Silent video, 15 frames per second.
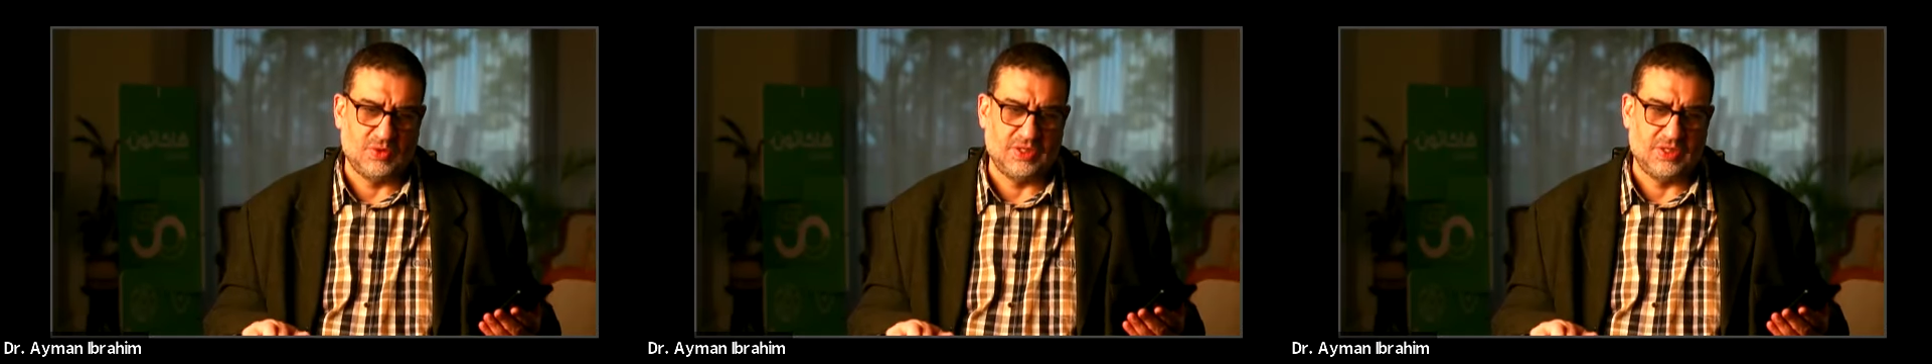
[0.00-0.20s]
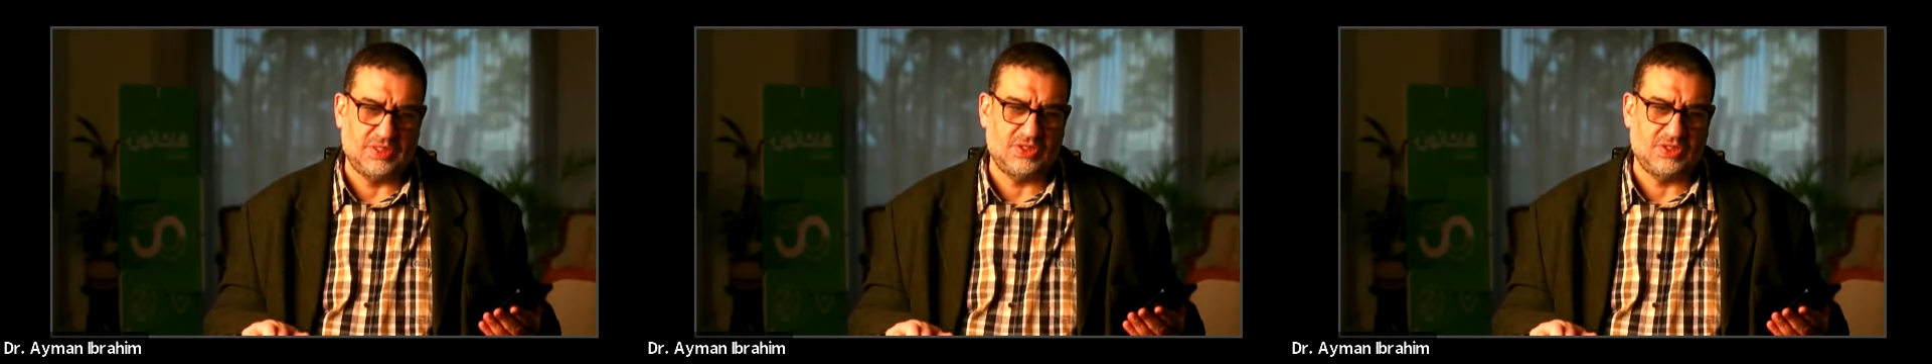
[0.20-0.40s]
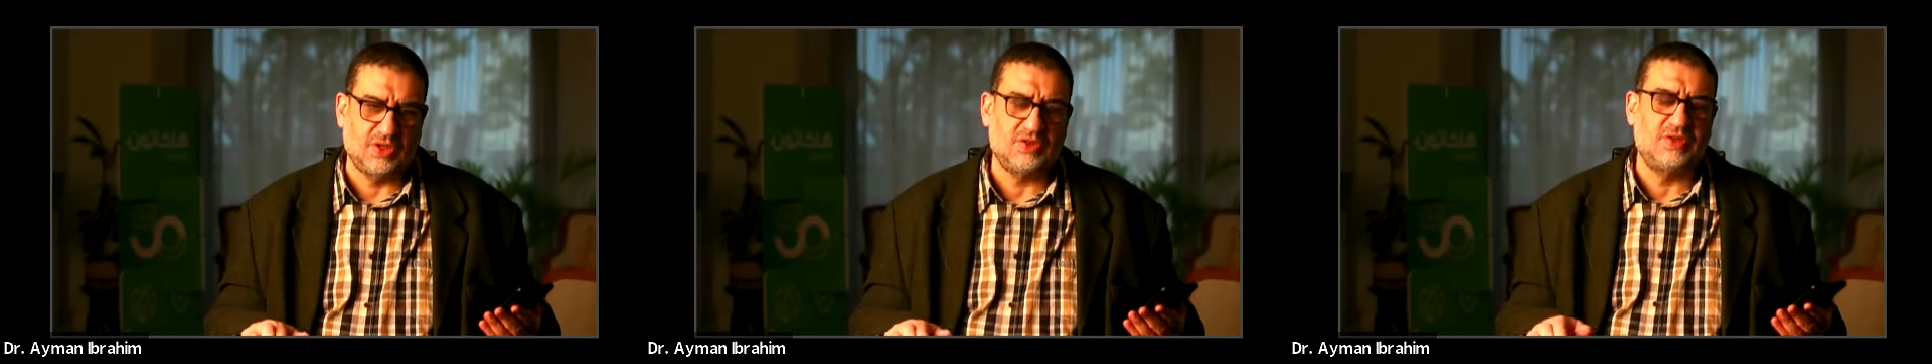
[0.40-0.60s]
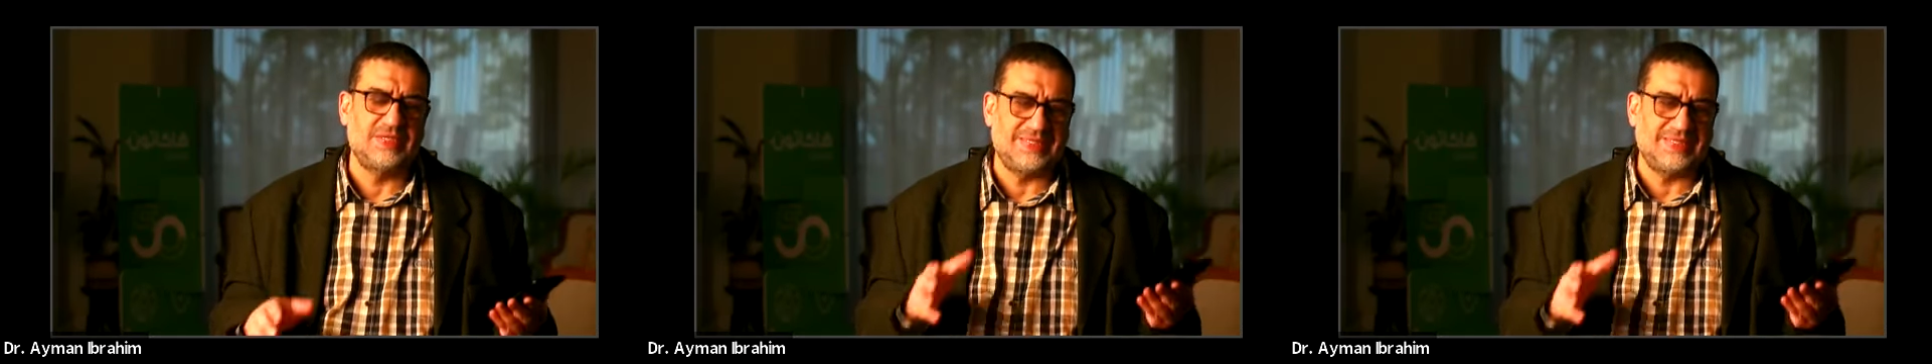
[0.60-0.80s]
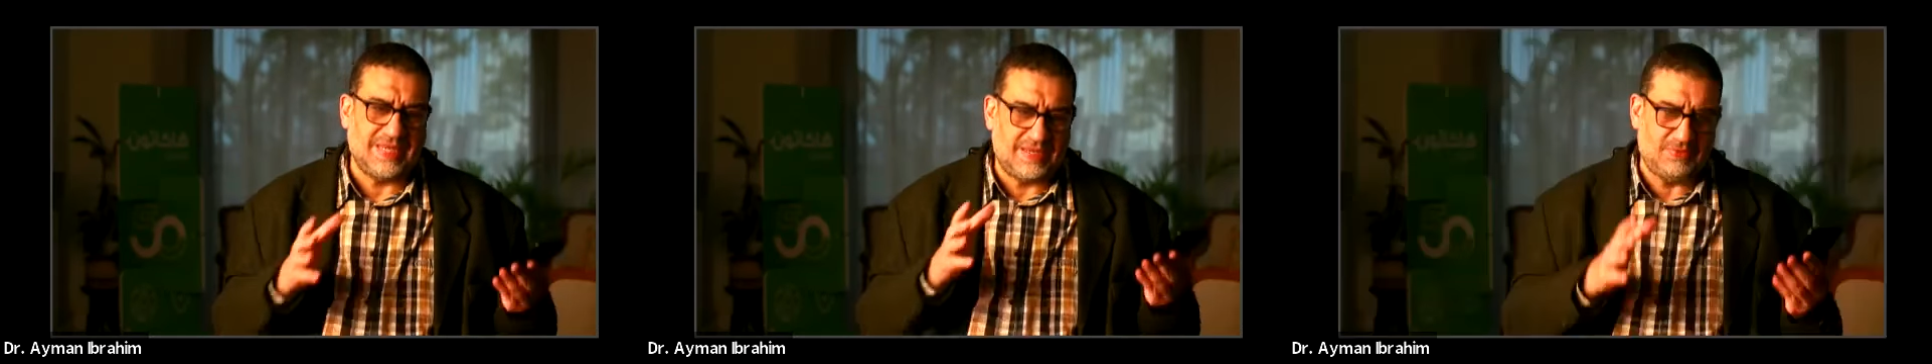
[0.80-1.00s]
So it's
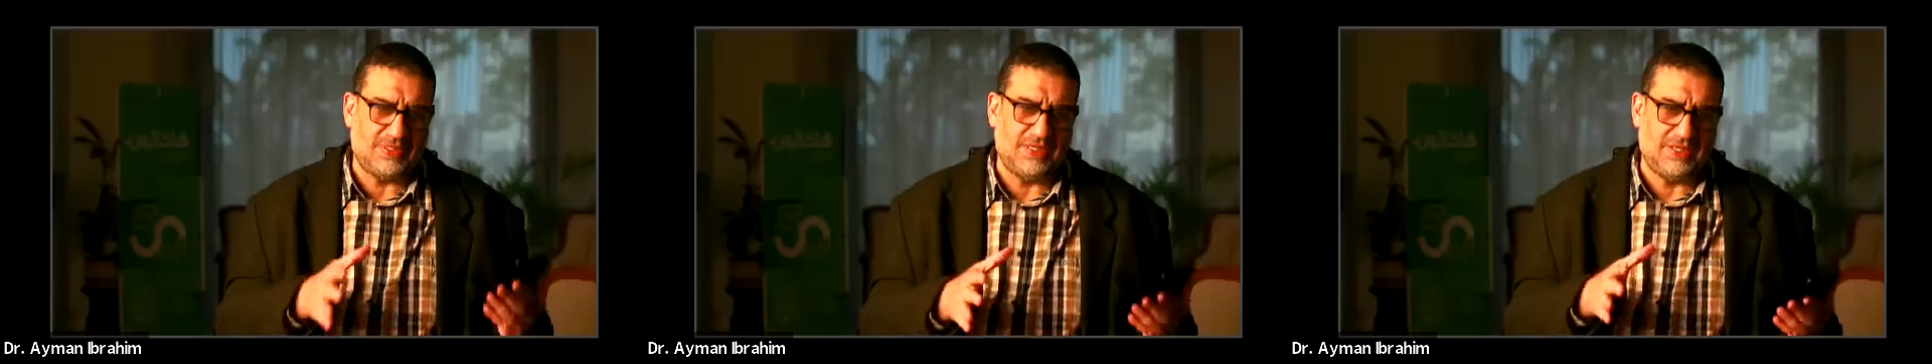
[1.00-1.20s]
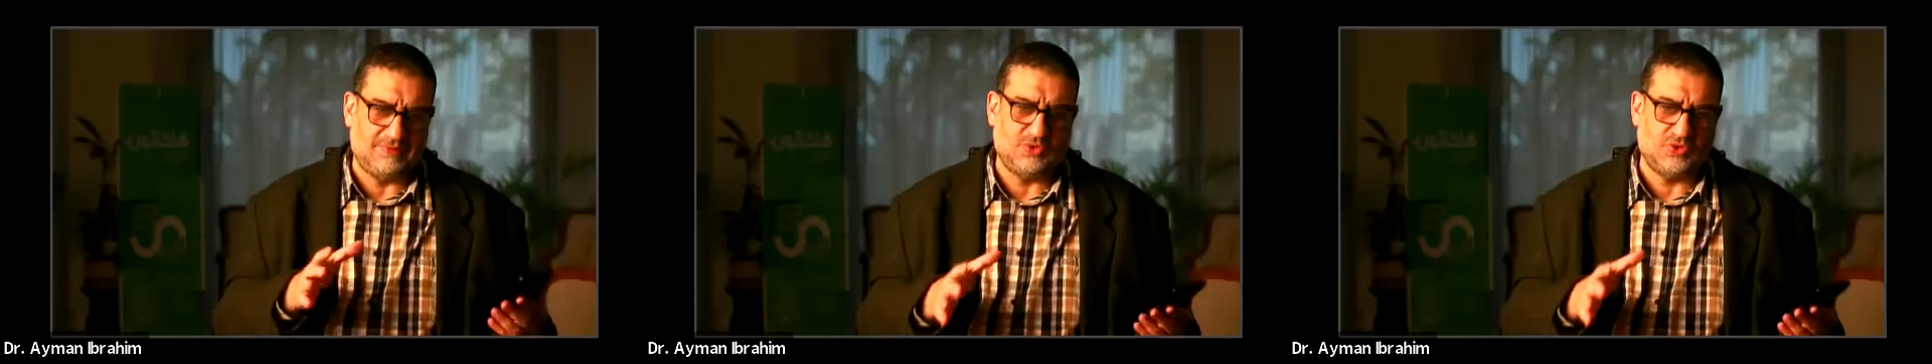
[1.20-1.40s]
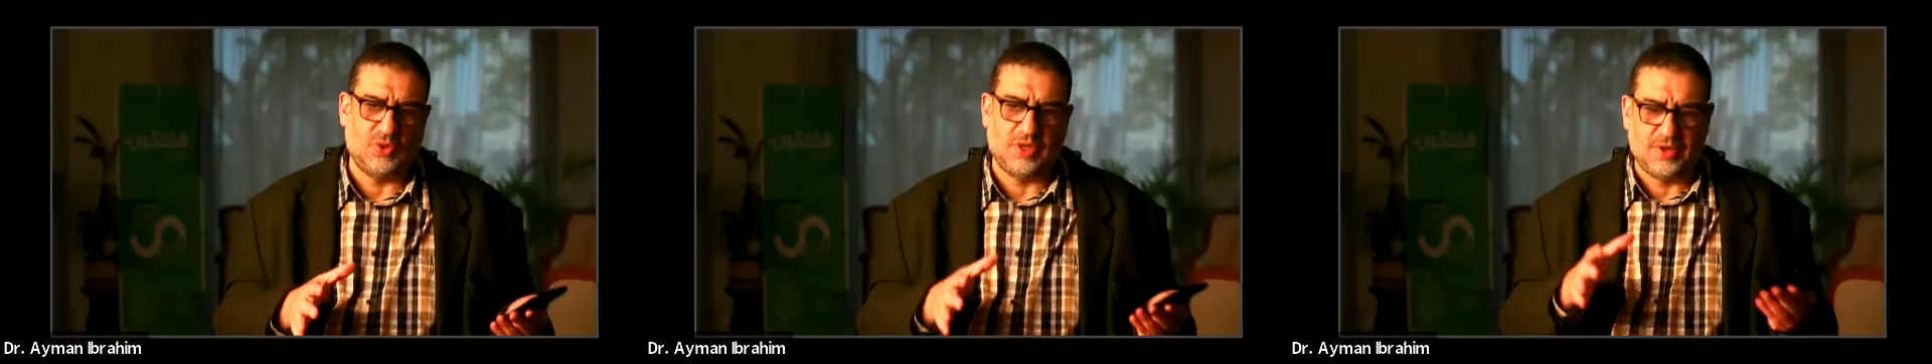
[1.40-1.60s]
not the same team.